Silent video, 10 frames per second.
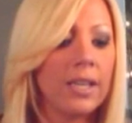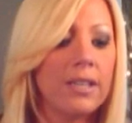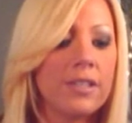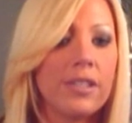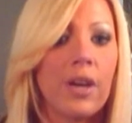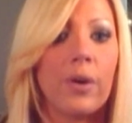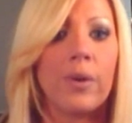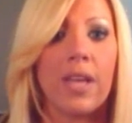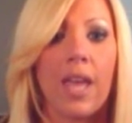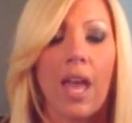
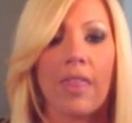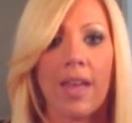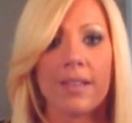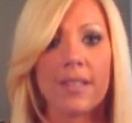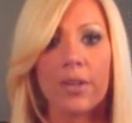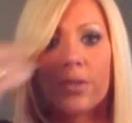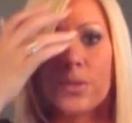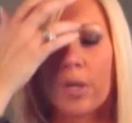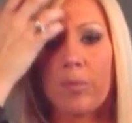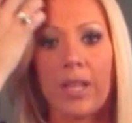So that's how you
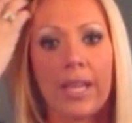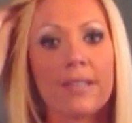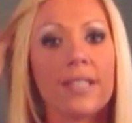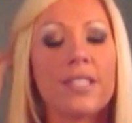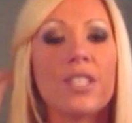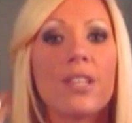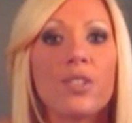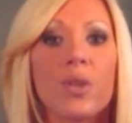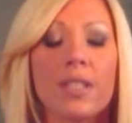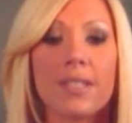trim lace. It's, as
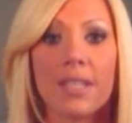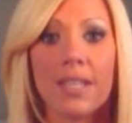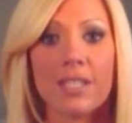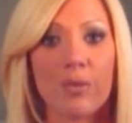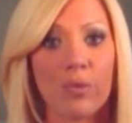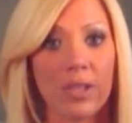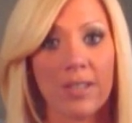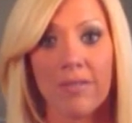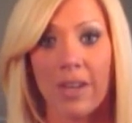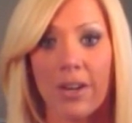you can see, it's
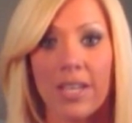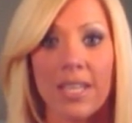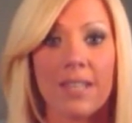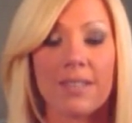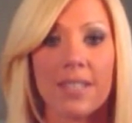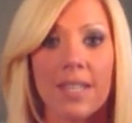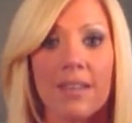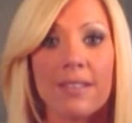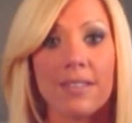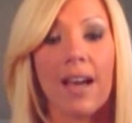really very easy.
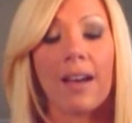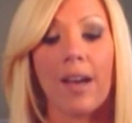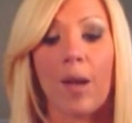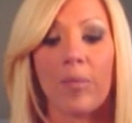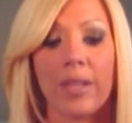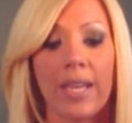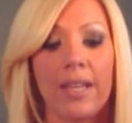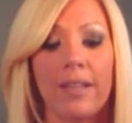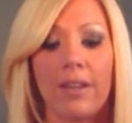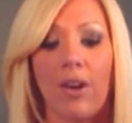It's not
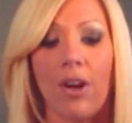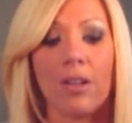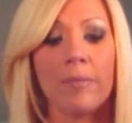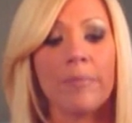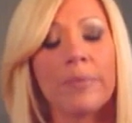complicated at all.